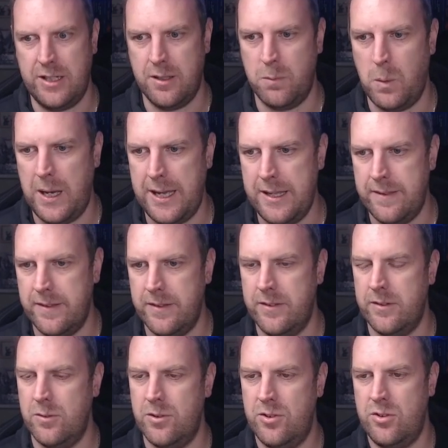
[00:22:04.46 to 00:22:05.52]
away that
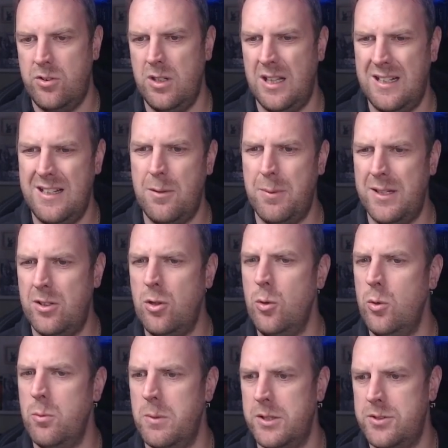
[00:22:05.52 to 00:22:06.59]
there's a little bit
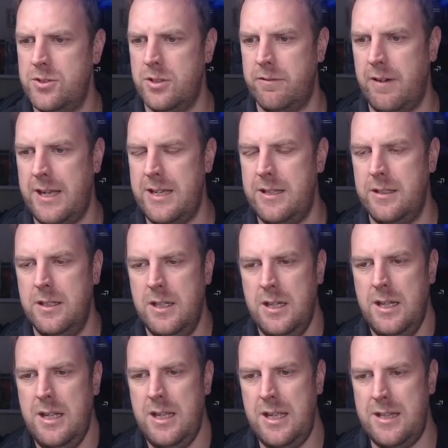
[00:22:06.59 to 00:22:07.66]
too much terrain
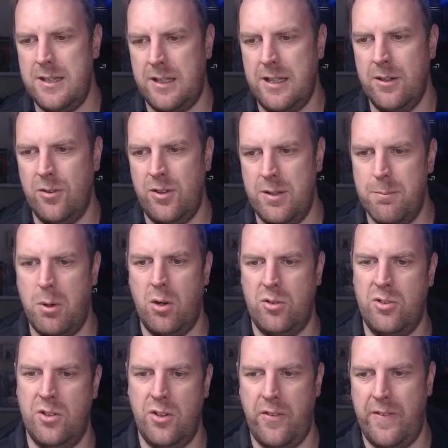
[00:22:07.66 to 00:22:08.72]
in the Kill Team
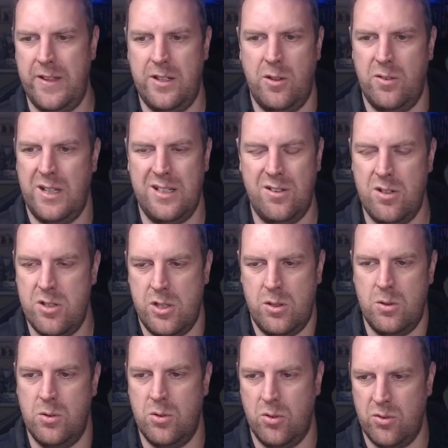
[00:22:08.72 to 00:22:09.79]
boxes that they don't get to
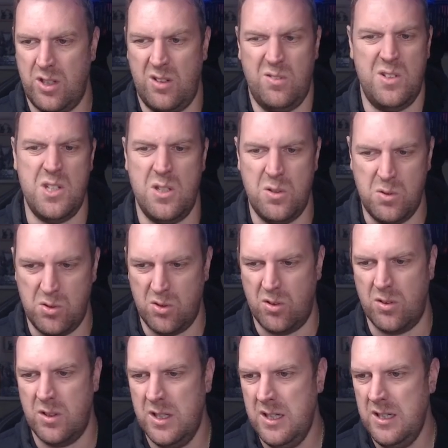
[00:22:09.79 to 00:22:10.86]
use or don't use,
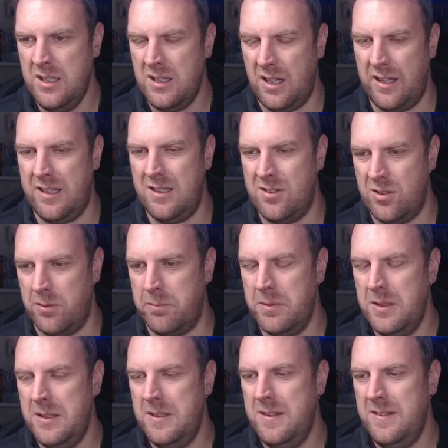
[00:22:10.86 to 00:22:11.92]
or like
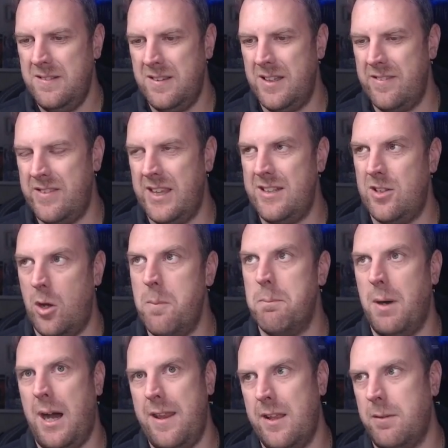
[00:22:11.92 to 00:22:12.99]
they don't
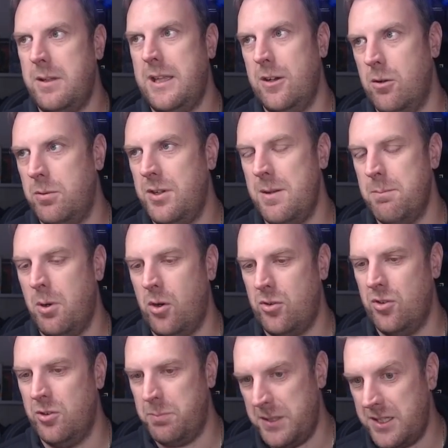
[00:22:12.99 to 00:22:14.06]
buy the Kill Team
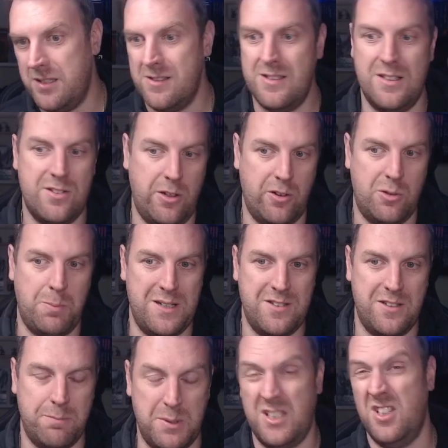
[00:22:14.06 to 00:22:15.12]
boxes because they're so
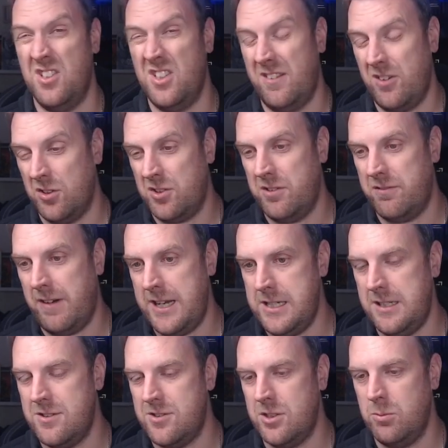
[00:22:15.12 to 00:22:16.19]
expensive because they've got terrain
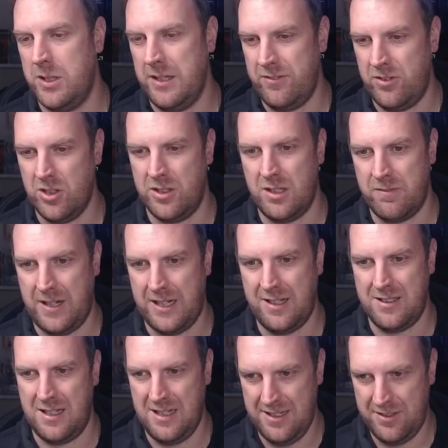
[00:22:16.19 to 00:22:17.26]
in. So what they've done, they've
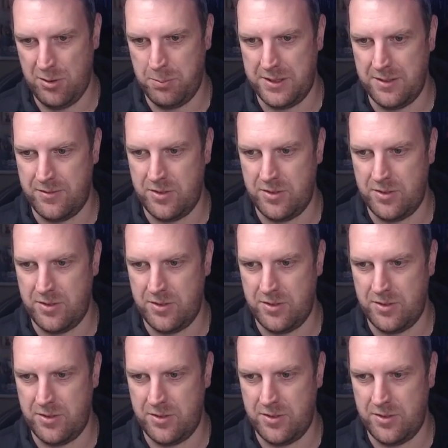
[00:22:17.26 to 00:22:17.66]
added a little bit of